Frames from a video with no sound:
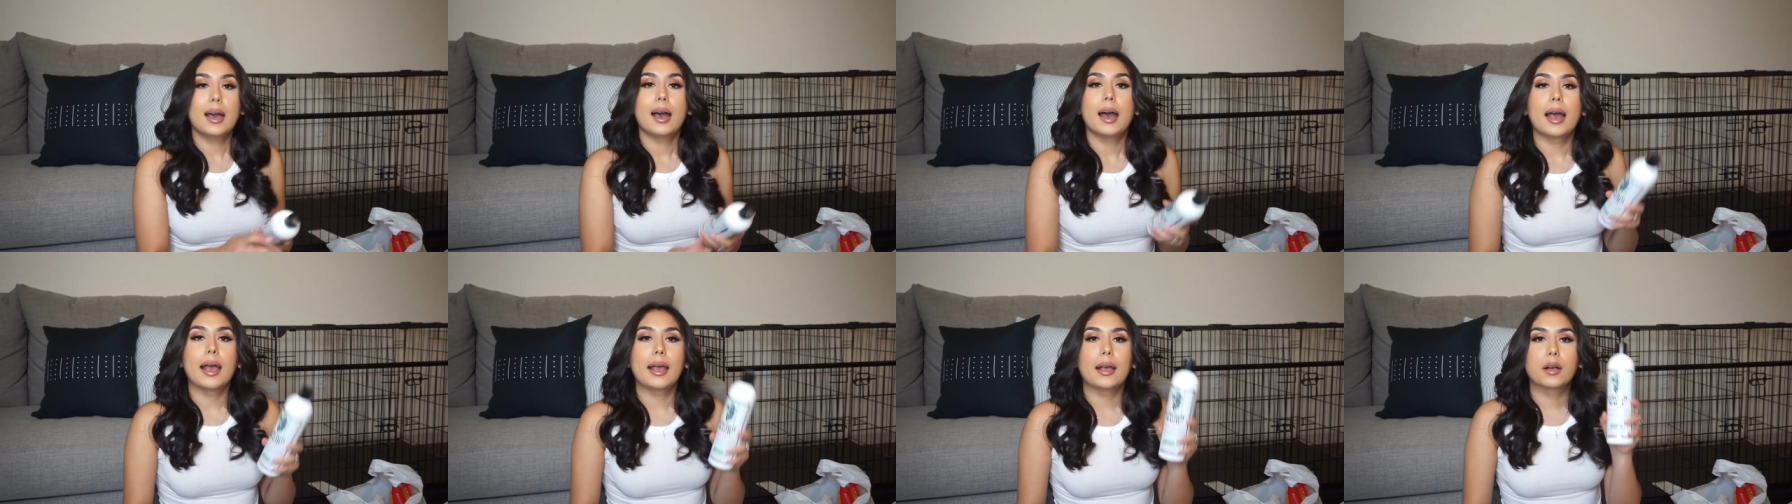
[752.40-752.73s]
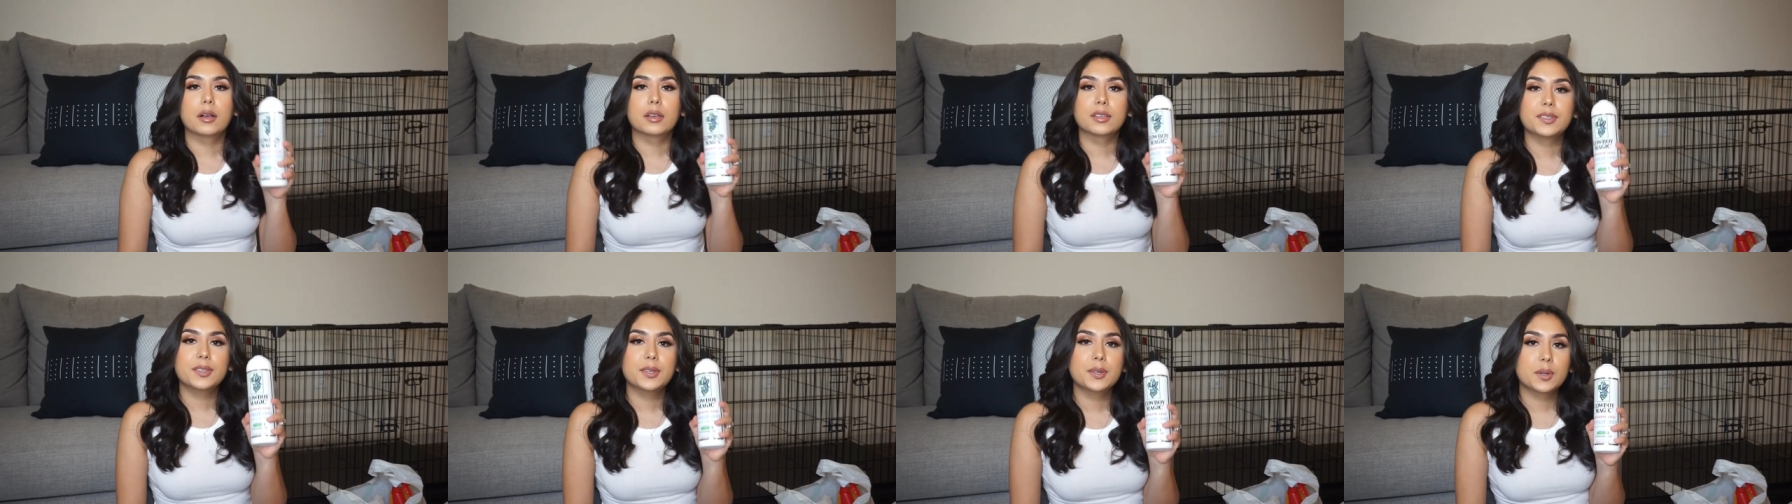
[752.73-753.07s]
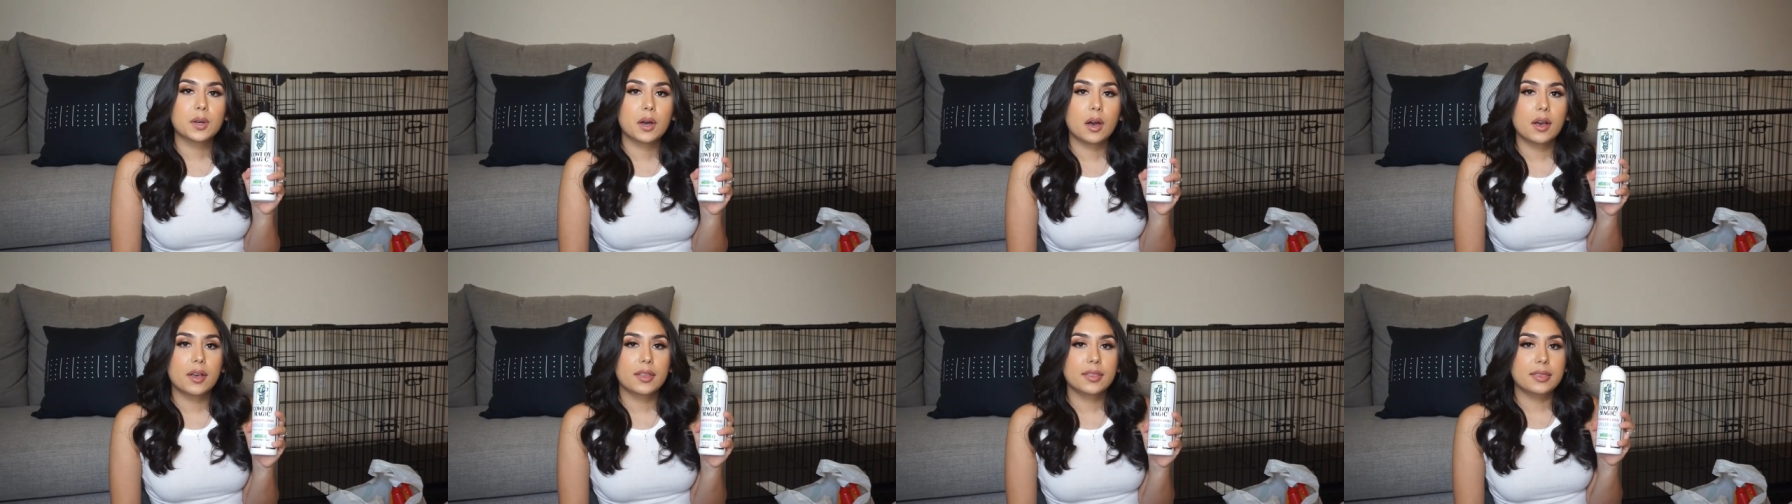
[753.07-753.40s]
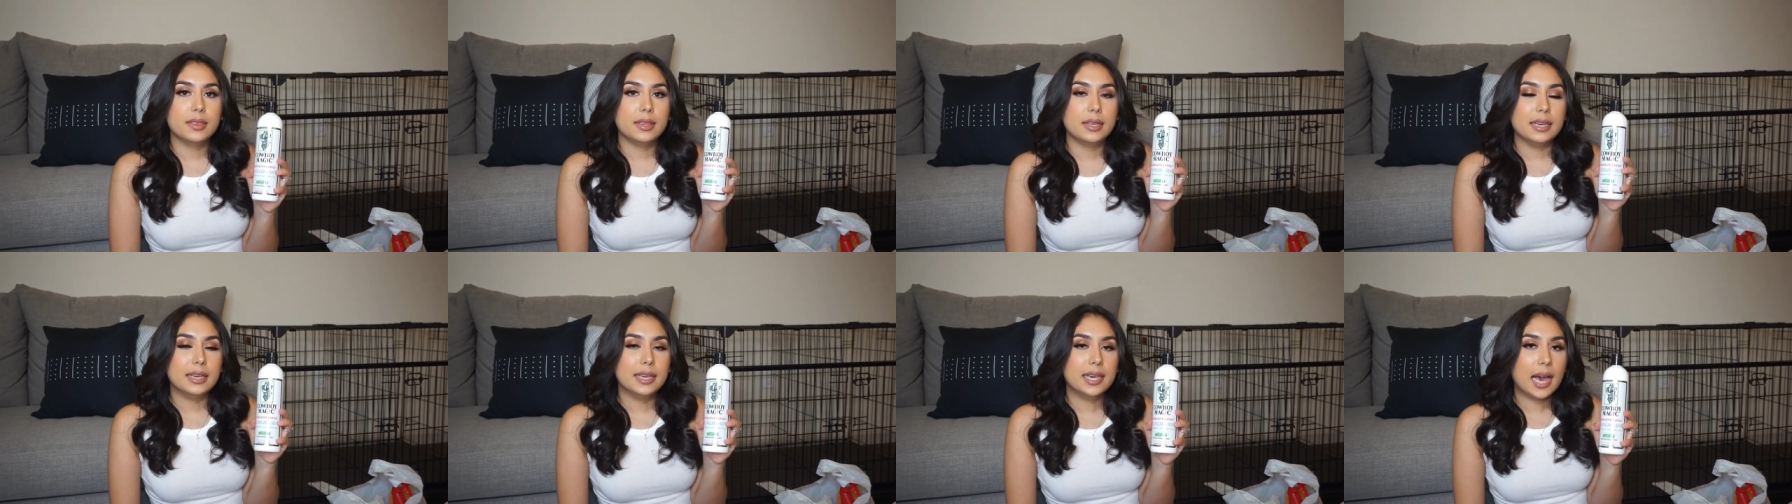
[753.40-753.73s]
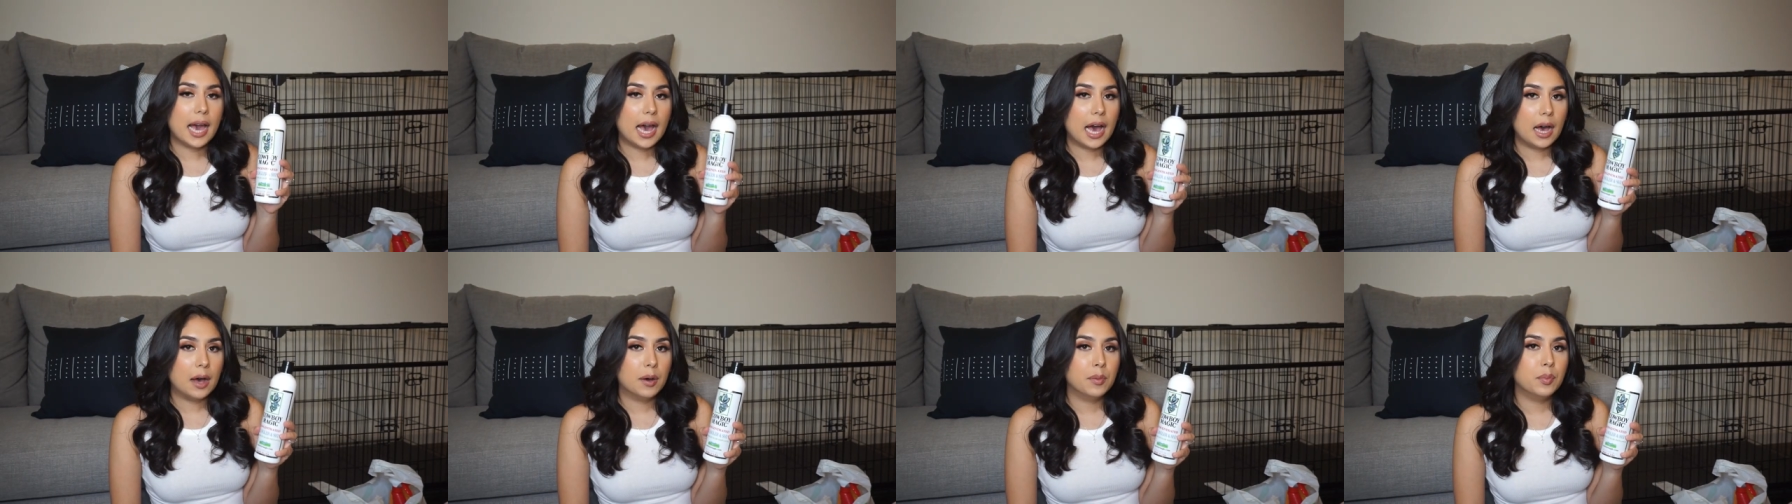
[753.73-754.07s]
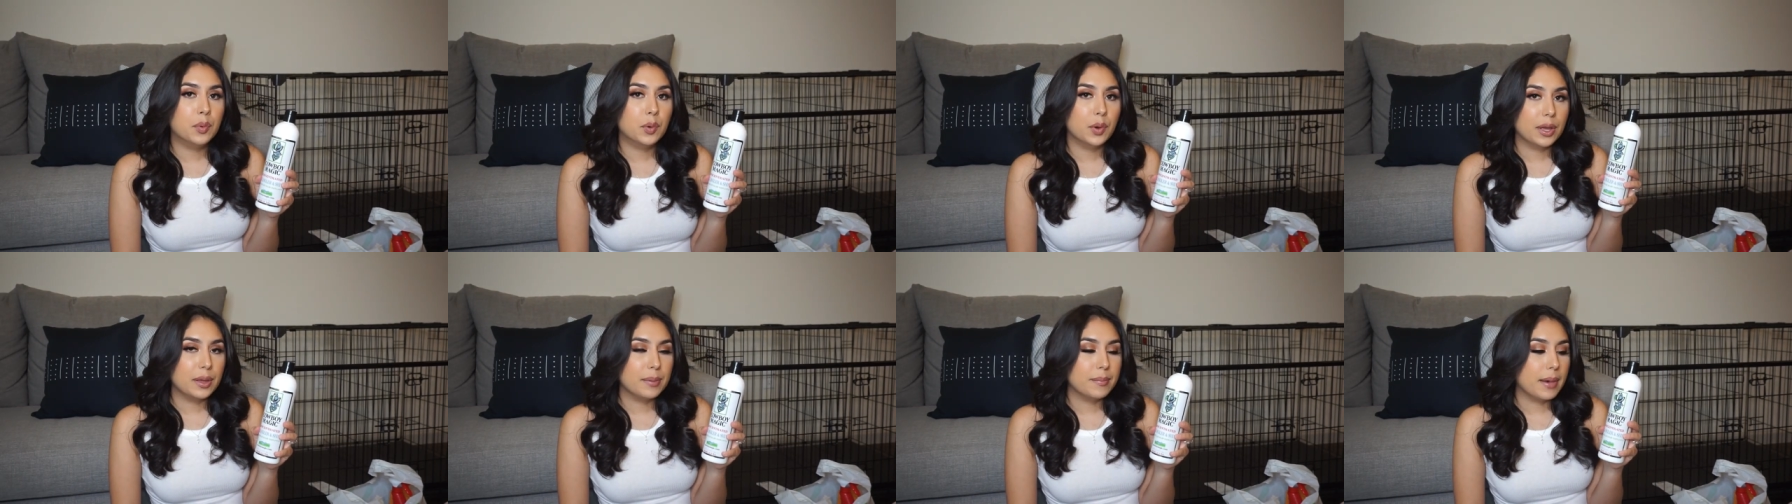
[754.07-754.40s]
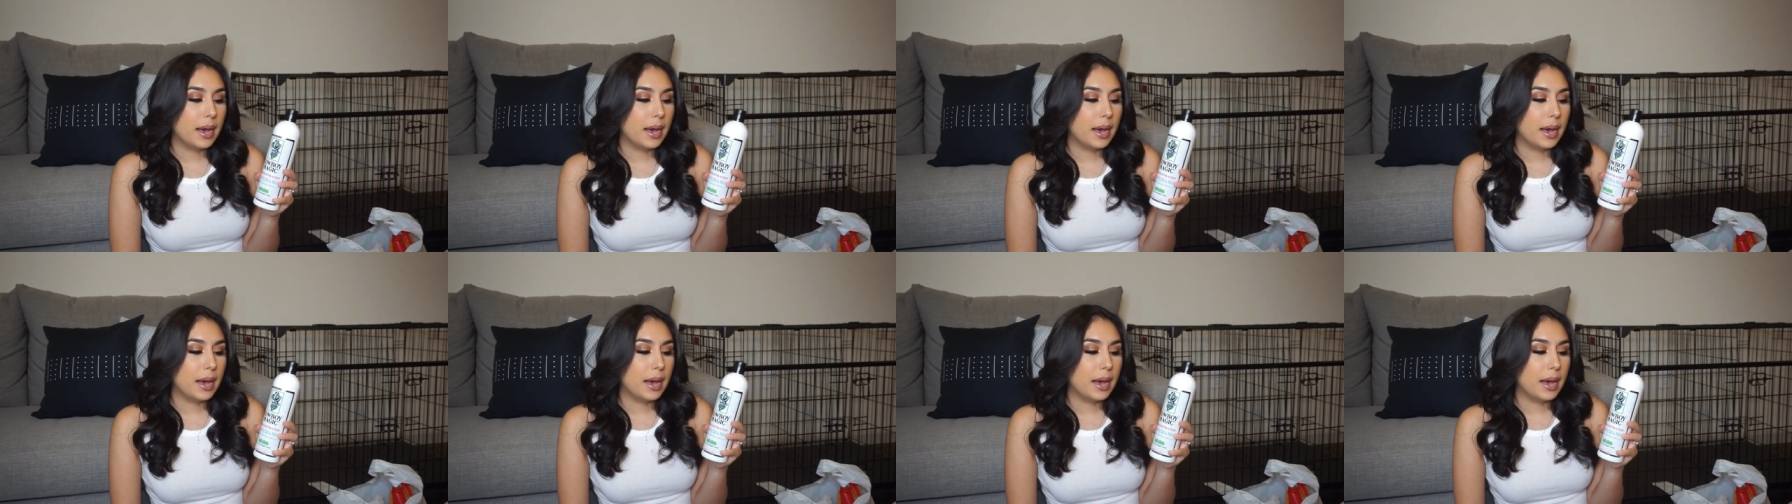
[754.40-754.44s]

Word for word: I also got the Cowboy